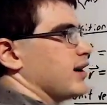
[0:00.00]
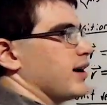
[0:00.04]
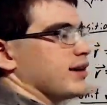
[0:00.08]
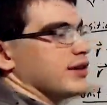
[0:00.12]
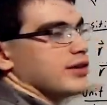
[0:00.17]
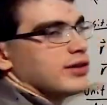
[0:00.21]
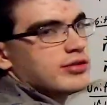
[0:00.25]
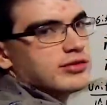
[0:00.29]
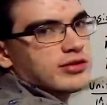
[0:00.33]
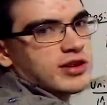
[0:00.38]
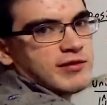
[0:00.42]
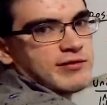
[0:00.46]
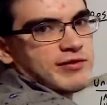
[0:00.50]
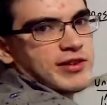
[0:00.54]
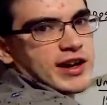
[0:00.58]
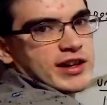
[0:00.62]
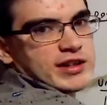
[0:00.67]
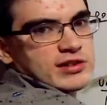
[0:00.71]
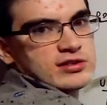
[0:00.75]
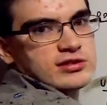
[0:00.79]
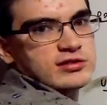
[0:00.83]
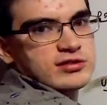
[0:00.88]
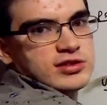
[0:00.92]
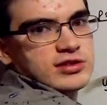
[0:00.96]
A unit
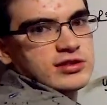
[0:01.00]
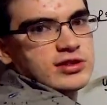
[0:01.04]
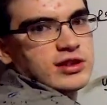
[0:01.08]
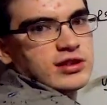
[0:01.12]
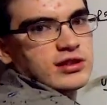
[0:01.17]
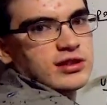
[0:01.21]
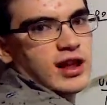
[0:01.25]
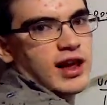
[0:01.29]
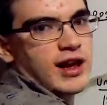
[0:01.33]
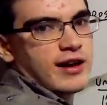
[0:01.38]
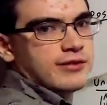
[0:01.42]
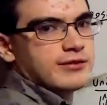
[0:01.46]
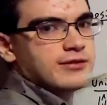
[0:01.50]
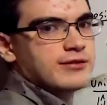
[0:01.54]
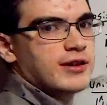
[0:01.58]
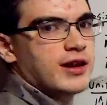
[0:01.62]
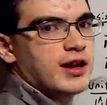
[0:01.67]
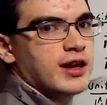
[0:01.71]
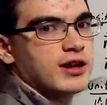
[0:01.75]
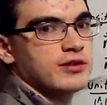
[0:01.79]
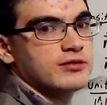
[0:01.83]
vector to the left